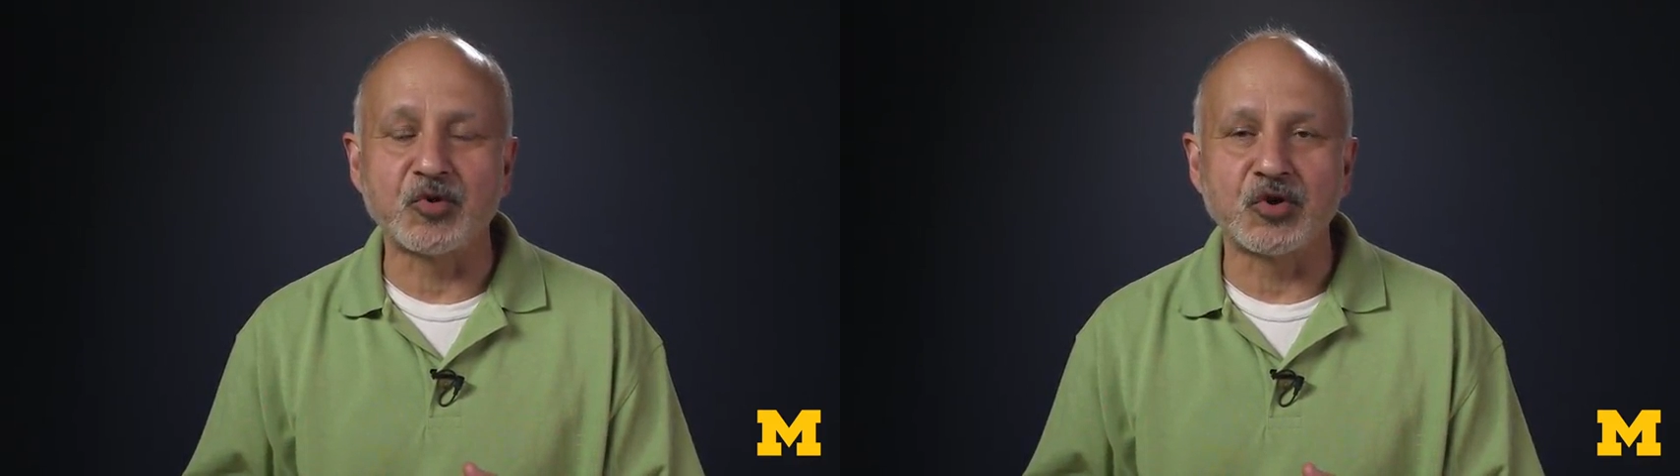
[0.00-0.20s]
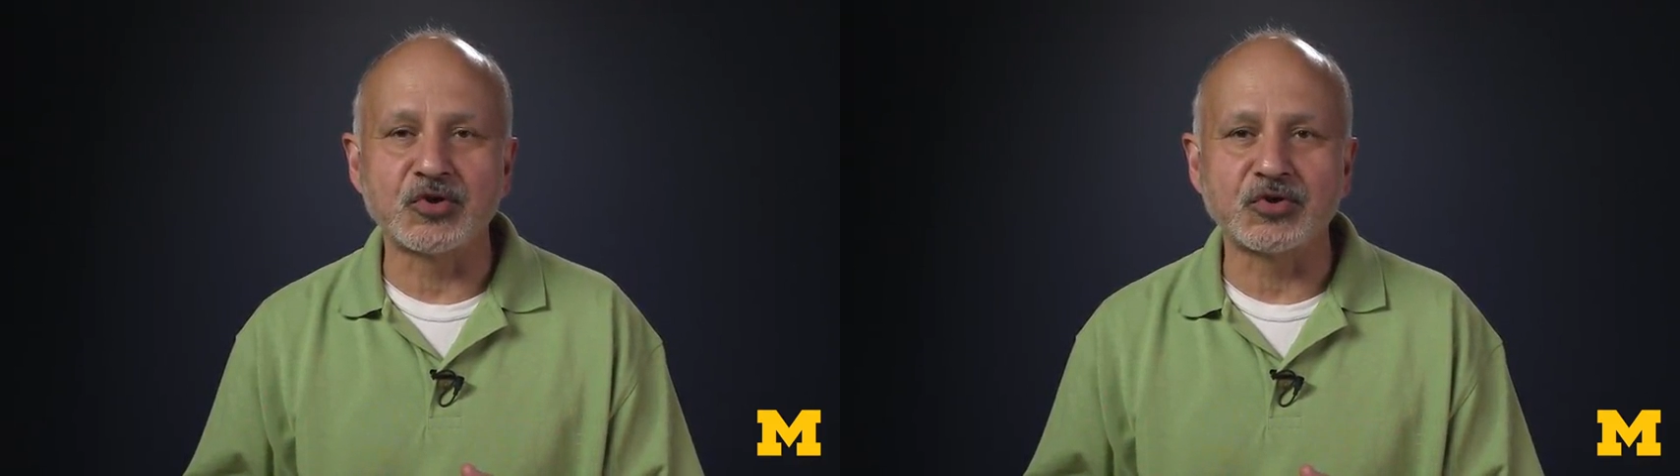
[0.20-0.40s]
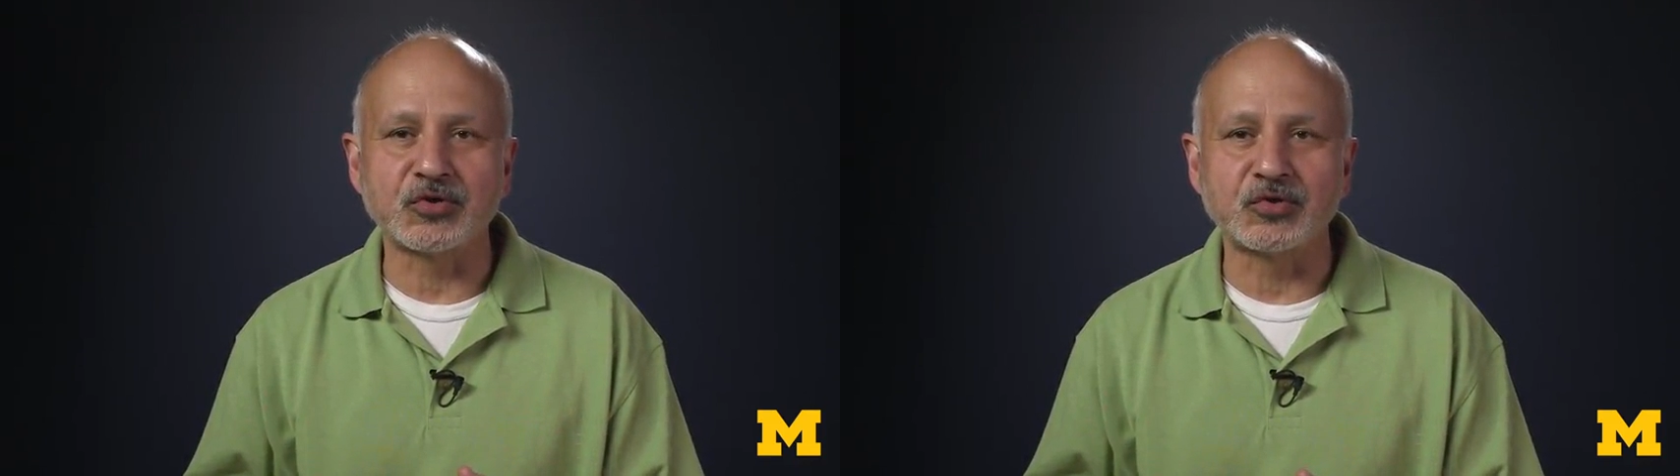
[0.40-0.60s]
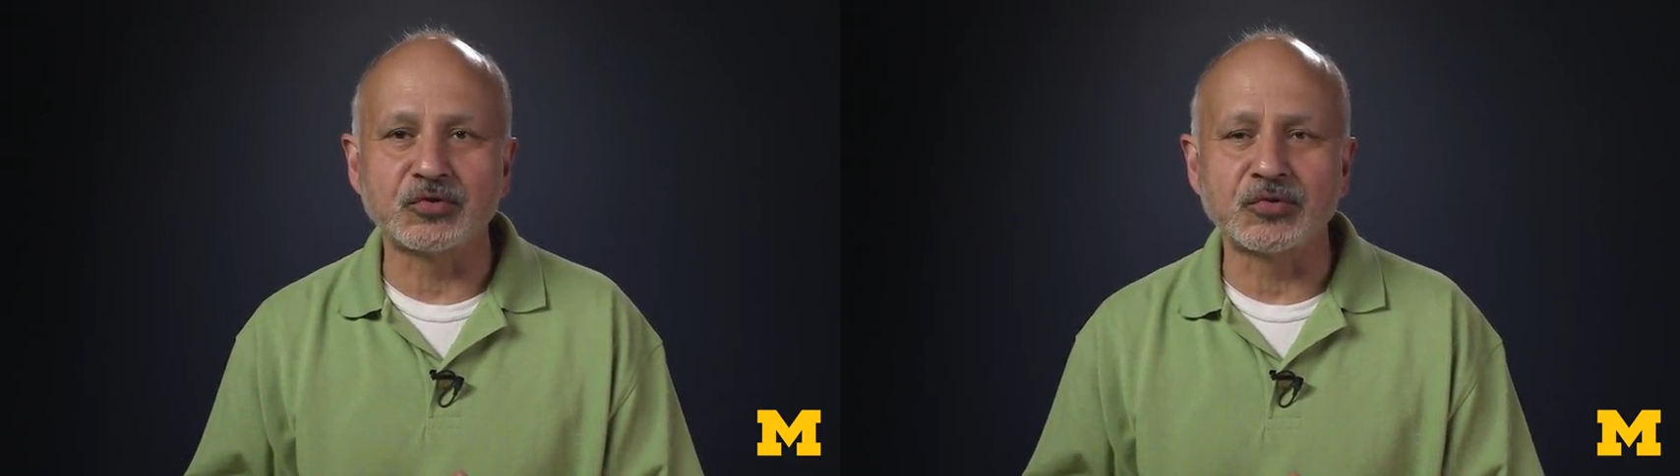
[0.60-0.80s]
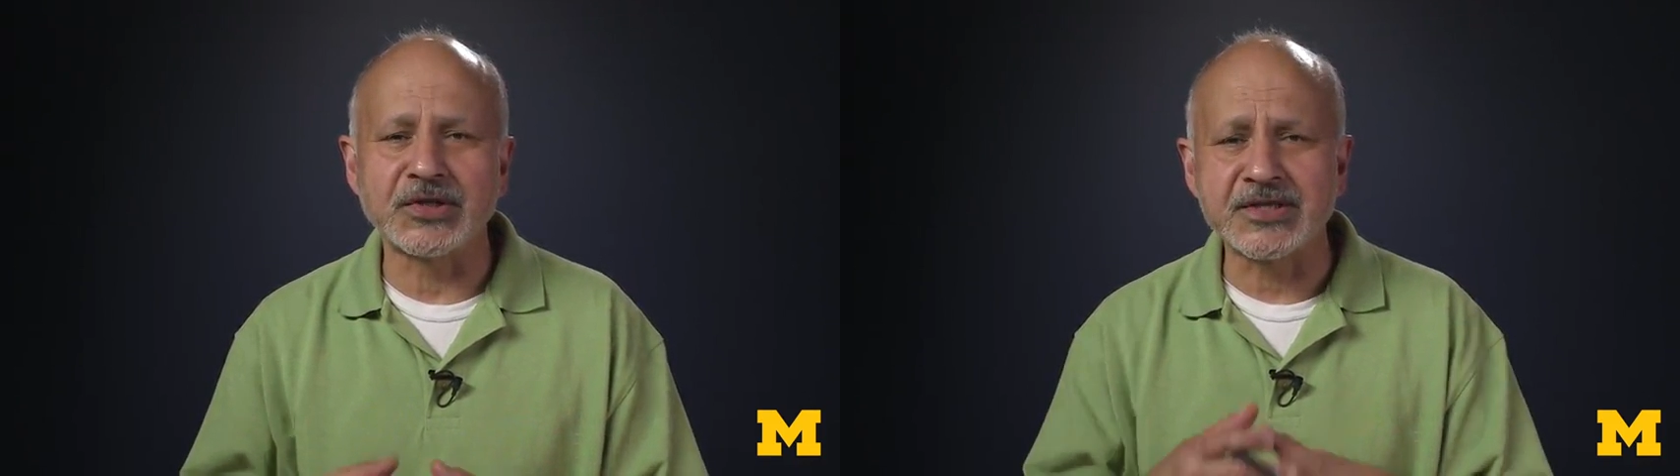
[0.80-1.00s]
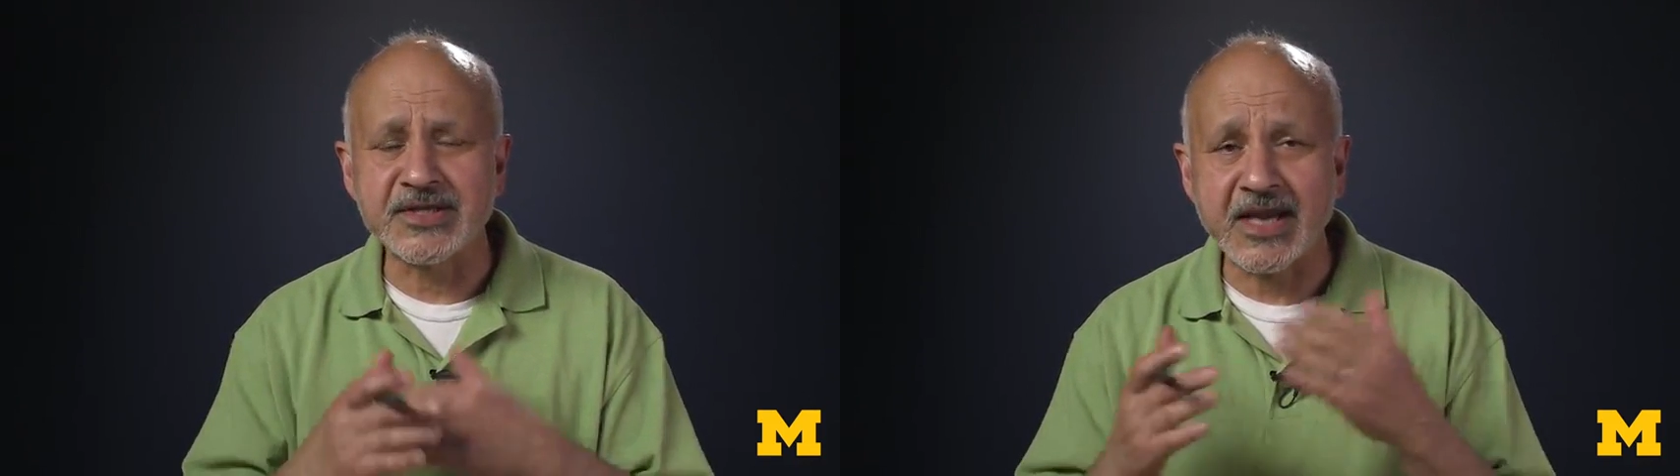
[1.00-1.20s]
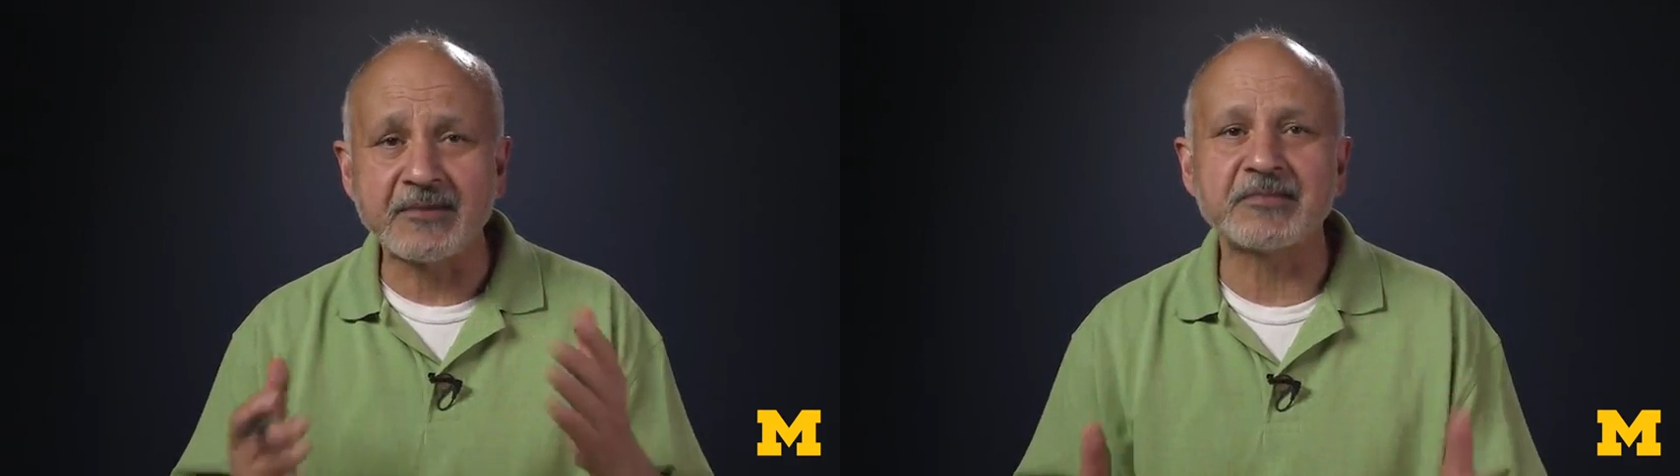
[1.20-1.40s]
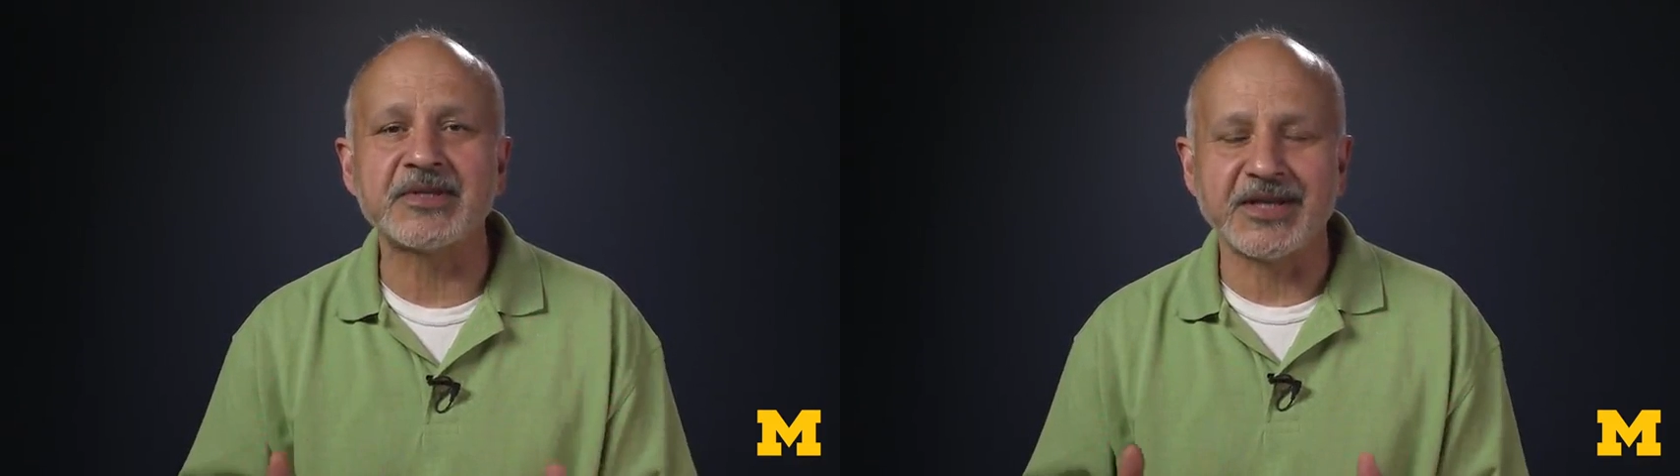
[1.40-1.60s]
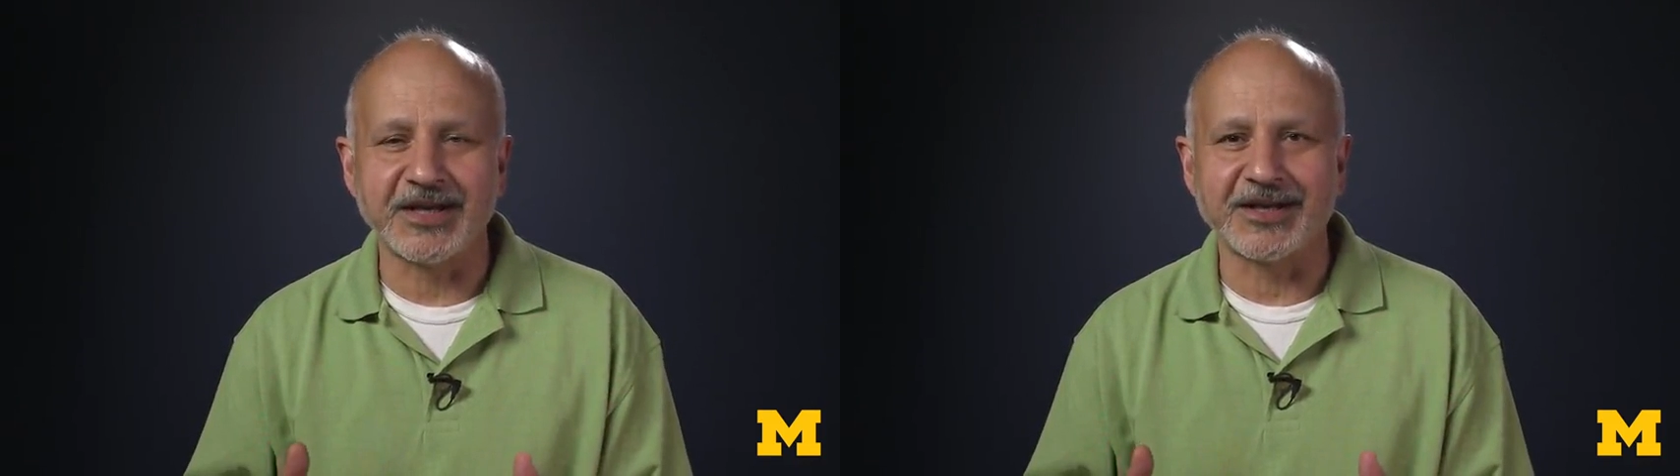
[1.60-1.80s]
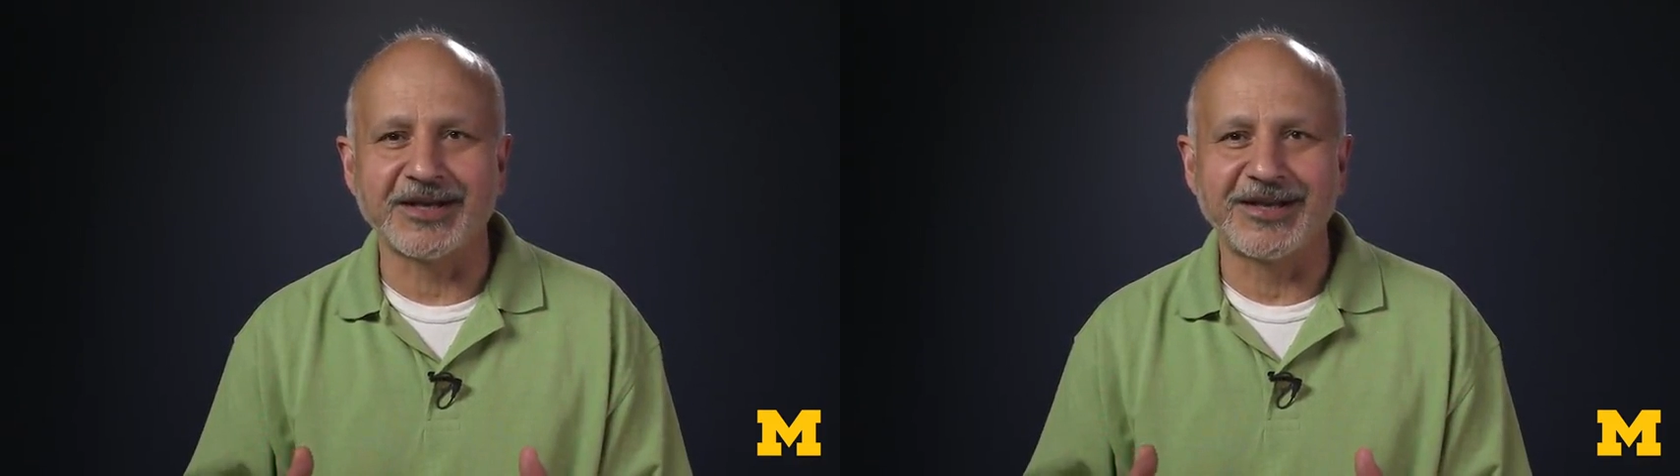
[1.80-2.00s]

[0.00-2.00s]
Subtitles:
going to do the same thing,